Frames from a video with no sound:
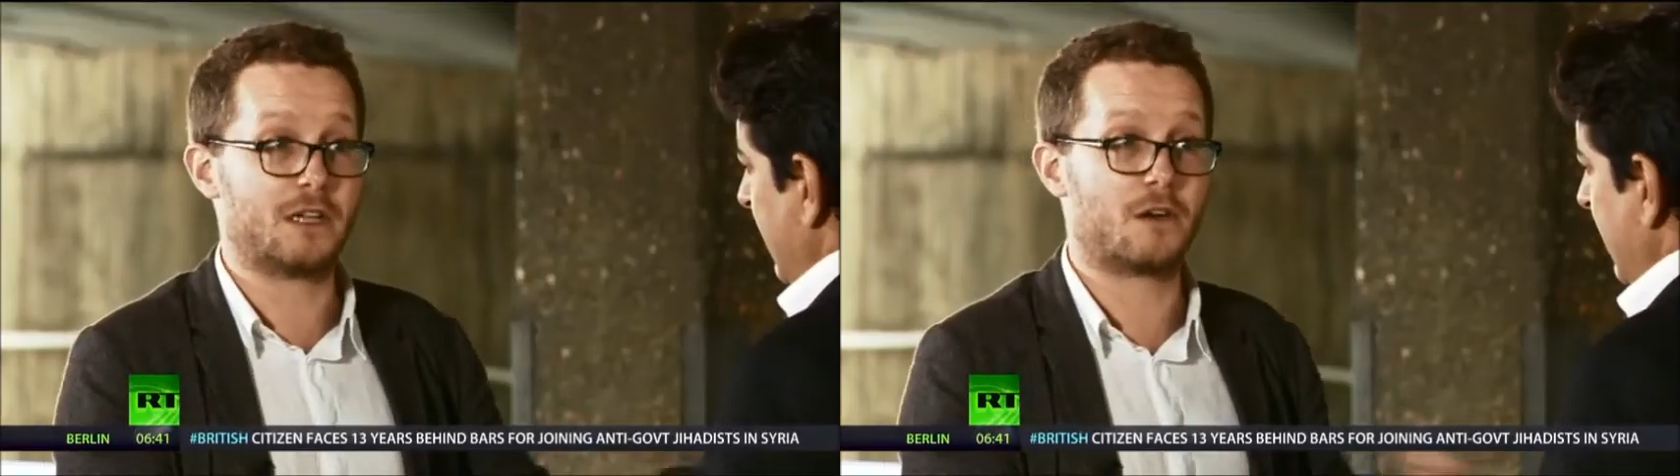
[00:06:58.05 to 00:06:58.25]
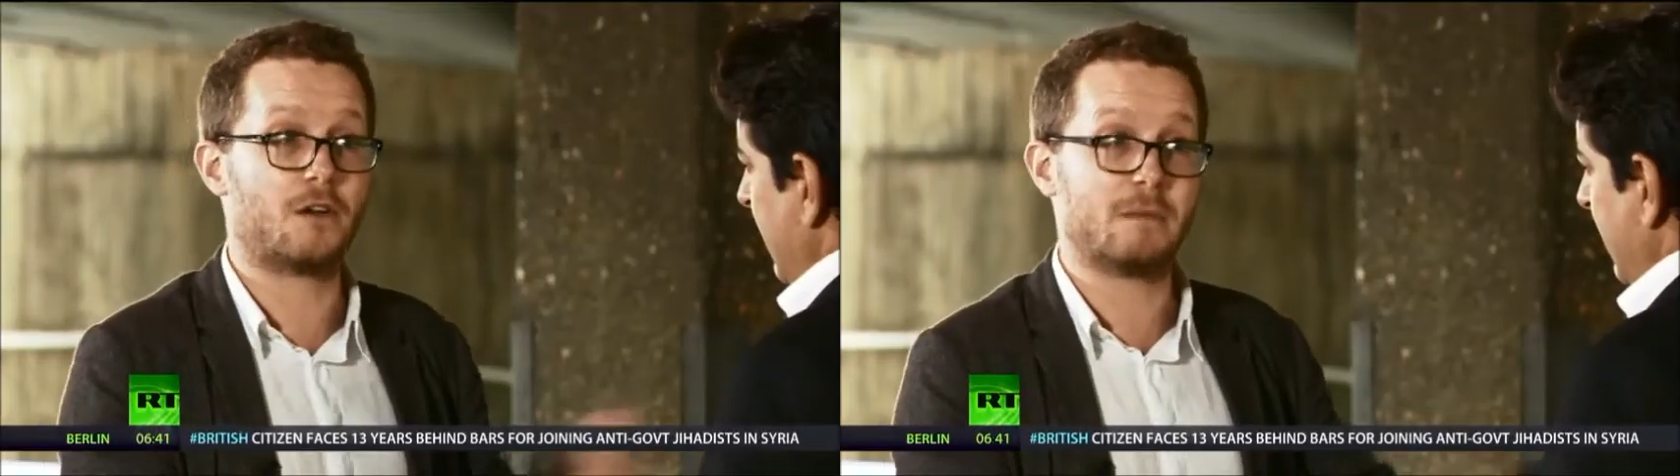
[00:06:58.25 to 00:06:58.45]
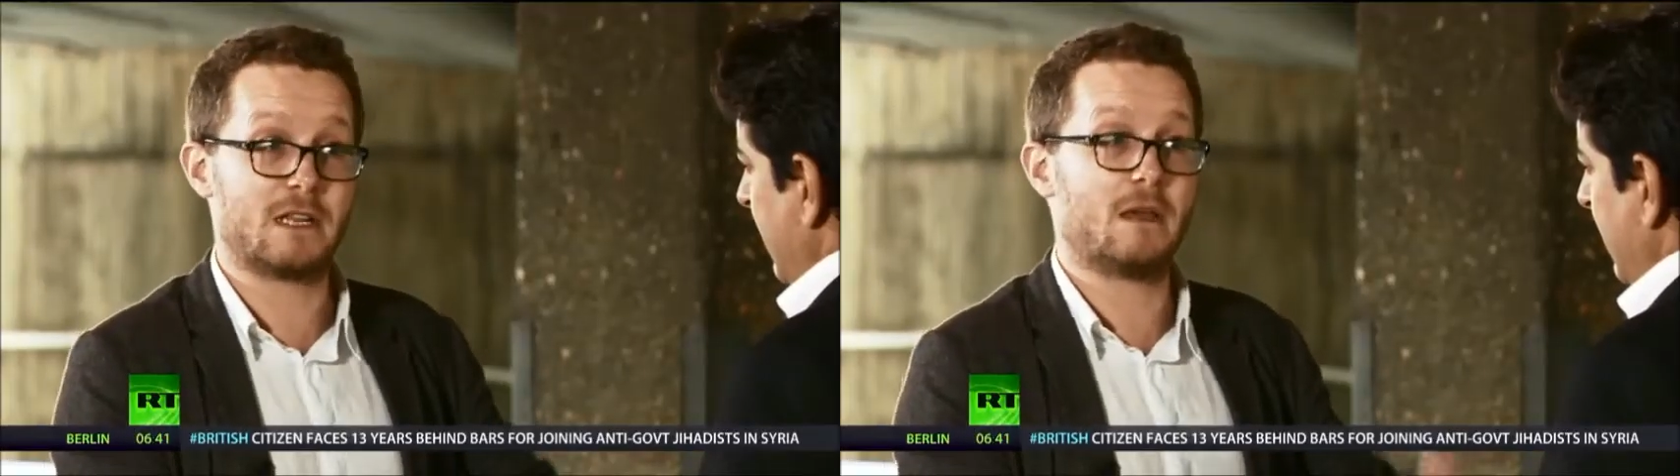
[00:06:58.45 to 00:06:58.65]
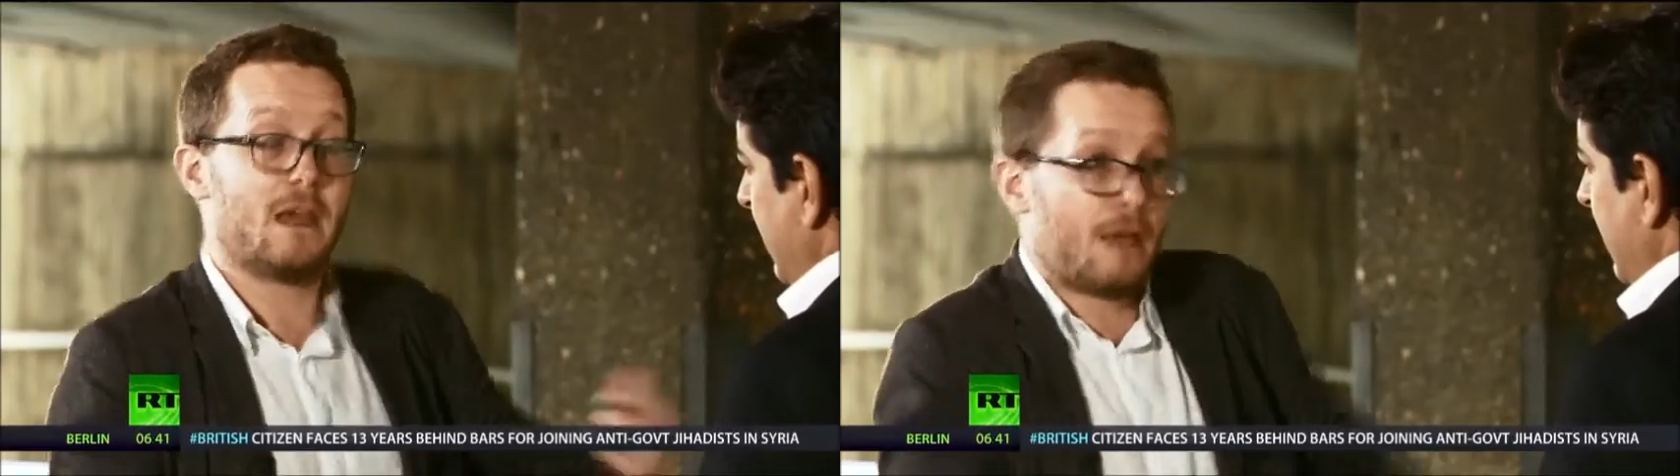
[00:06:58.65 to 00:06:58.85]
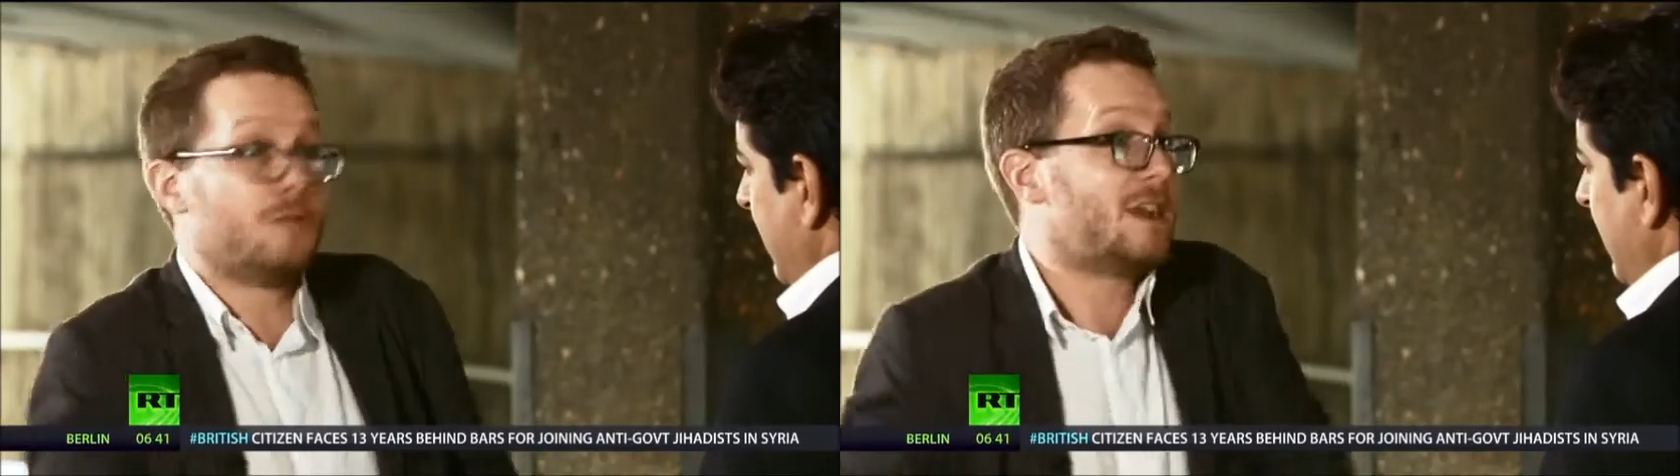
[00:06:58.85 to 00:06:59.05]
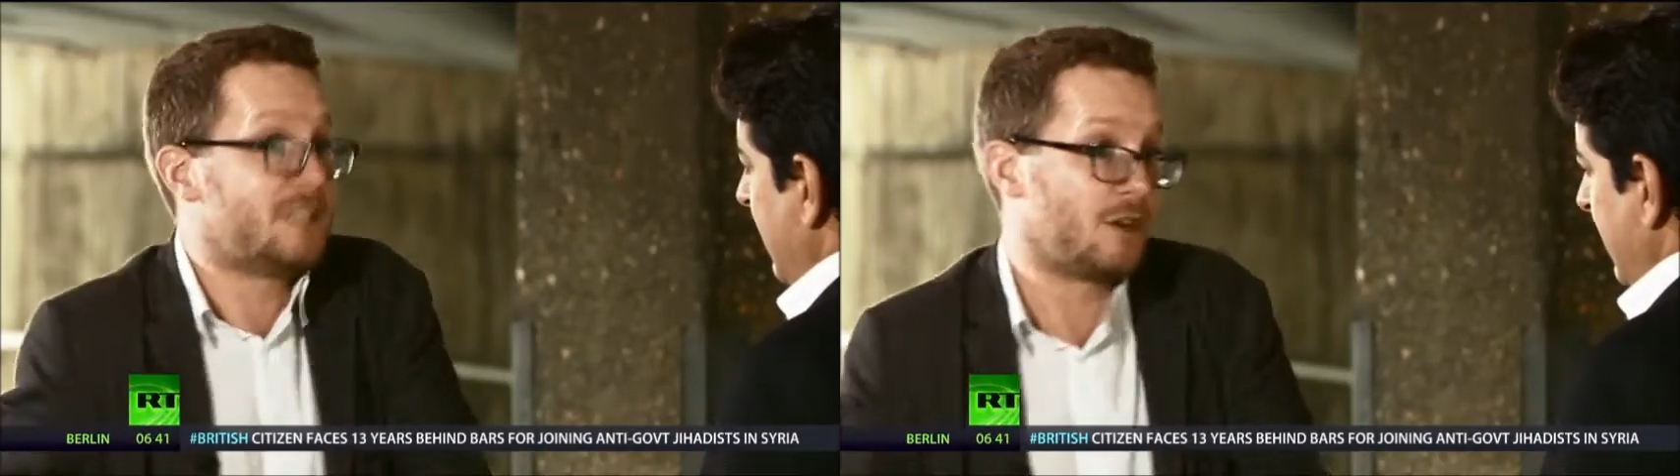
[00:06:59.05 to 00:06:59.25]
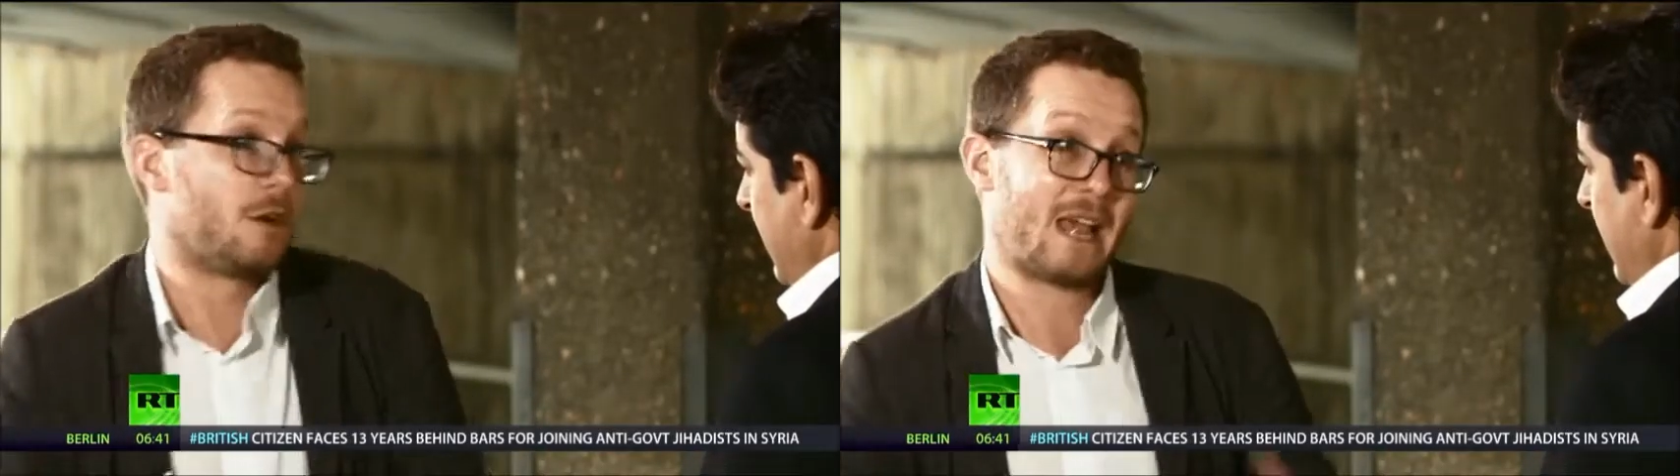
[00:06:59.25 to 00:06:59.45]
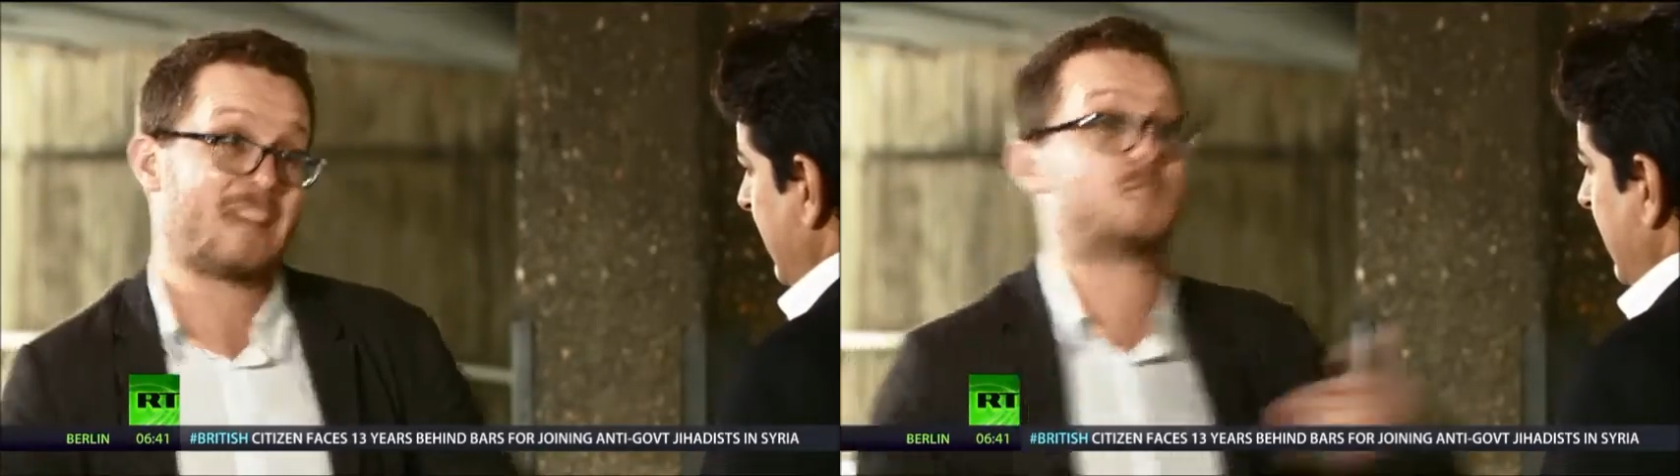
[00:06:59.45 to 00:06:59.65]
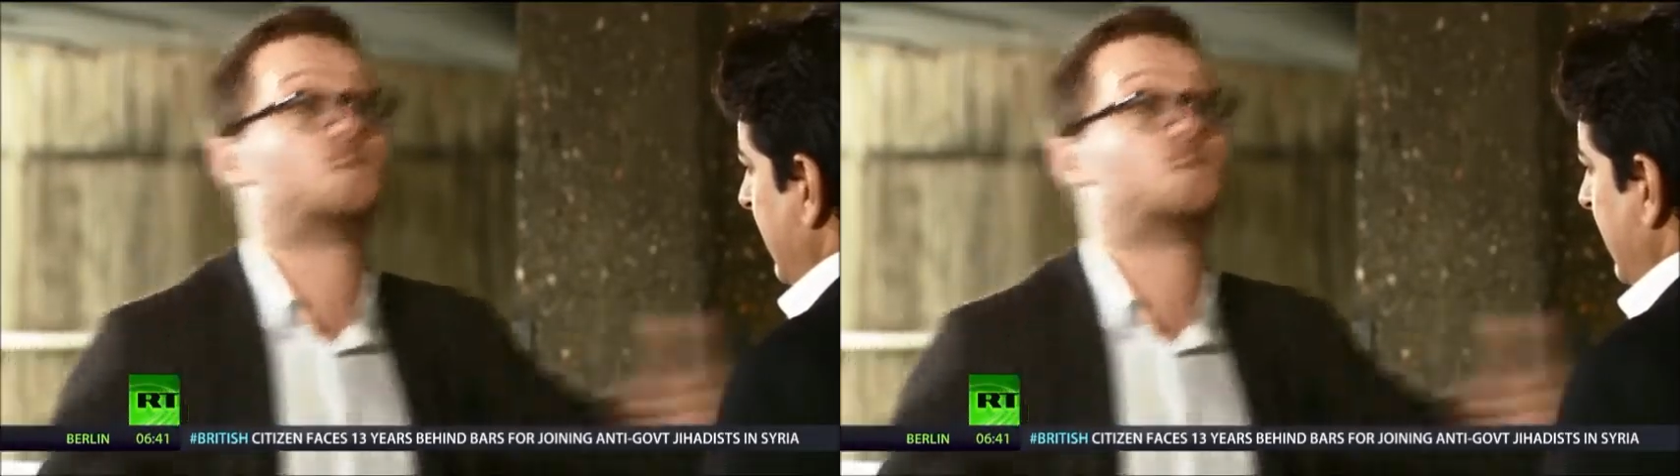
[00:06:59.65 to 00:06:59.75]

economy. The rest of the economy has to